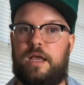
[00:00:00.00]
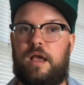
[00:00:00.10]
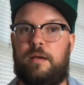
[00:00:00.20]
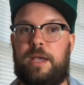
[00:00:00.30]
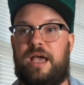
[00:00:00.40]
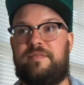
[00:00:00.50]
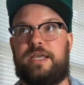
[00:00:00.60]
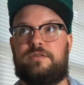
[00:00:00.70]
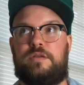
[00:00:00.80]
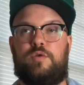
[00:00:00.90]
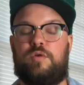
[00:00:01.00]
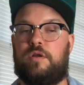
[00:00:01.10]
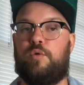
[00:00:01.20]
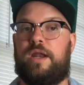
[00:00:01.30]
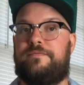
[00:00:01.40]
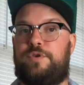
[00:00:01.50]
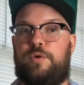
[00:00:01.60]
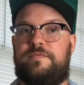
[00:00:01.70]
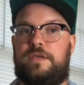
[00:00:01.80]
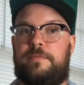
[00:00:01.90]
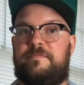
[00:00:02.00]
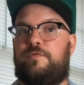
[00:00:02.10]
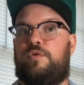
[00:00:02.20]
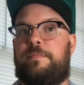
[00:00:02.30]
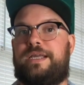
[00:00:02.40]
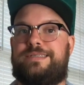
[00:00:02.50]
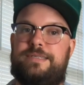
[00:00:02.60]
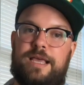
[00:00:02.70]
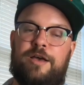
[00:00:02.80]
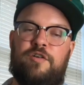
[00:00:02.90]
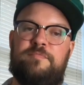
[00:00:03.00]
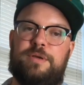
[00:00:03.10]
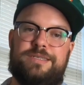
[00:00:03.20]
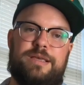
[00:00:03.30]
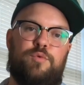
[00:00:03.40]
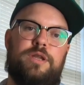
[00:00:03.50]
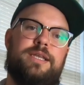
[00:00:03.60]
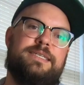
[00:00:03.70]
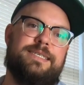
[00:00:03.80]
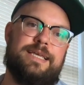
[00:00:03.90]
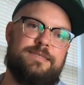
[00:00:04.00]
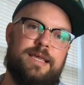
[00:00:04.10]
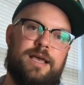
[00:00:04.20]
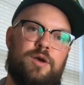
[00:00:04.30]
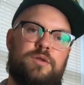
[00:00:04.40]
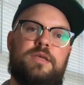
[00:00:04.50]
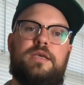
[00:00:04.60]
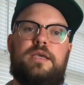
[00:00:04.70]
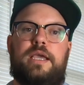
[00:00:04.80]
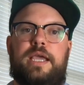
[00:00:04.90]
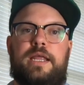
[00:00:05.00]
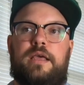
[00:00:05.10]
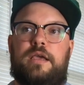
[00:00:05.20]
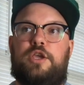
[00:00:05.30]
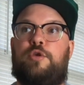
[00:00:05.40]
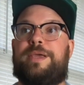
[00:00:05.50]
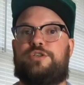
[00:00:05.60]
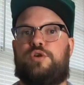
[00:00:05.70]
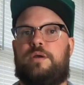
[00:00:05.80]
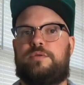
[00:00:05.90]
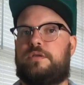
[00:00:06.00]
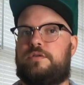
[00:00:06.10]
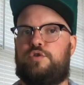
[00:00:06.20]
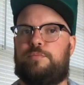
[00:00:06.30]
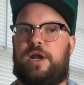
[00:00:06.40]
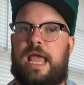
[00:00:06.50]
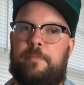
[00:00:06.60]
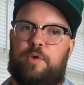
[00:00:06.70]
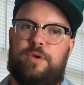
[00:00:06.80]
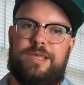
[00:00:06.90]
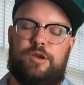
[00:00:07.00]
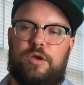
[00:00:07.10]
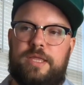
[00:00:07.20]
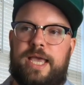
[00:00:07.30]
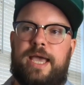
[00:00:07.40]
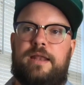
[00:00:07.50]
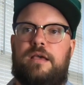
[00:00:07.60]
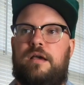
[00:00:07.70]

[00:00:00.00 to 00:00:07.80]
I've actually ordered quite a few of them for myself because I wanted to test out and you know, make sure I was like super happy with it and all that.